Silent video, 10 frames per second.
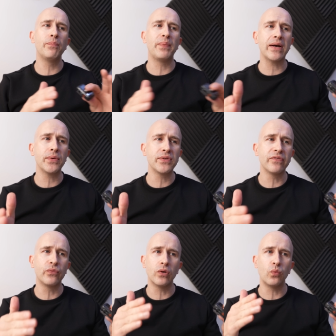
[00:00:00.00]
bounds
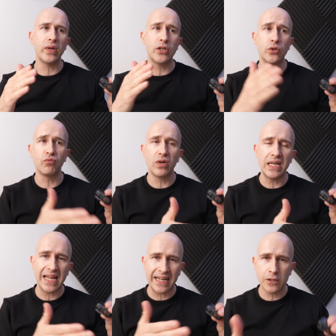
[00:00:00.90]
of what we should
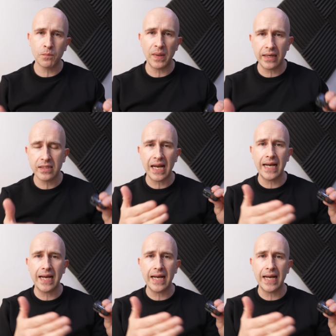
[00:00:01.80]
really expect